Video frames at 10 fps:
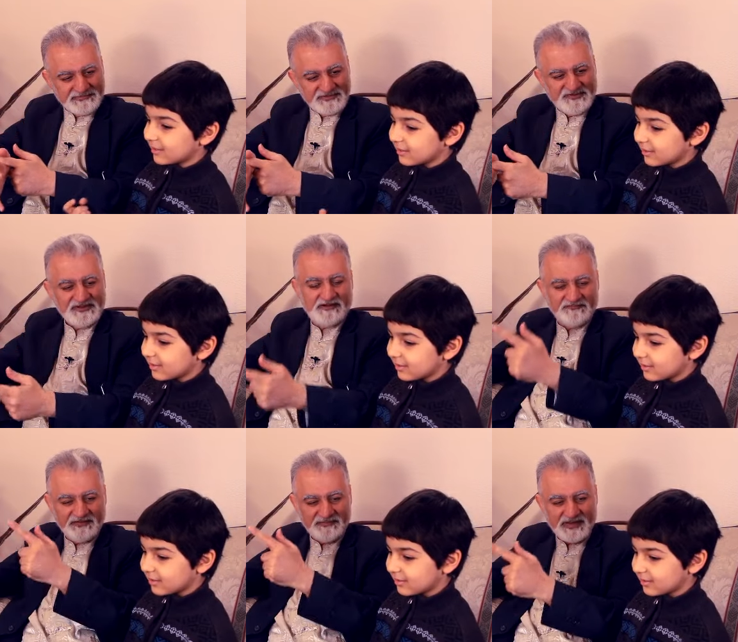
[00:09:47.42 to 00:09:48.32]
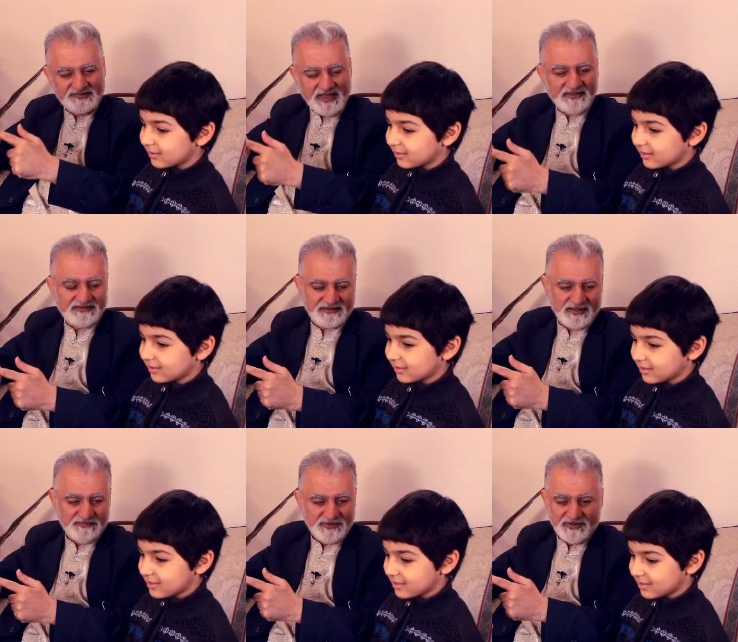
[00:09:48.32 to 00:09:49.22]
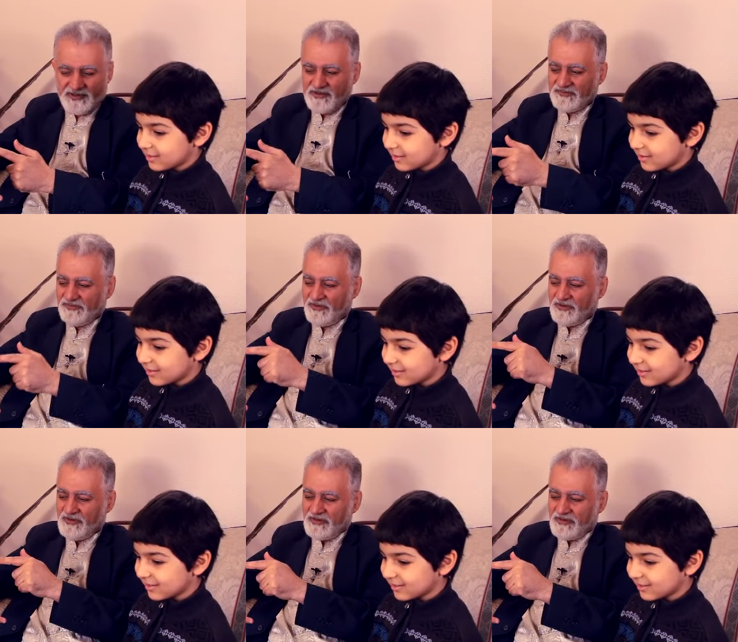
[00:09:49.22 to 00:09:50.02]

Speaker 1: think of him as a handicap so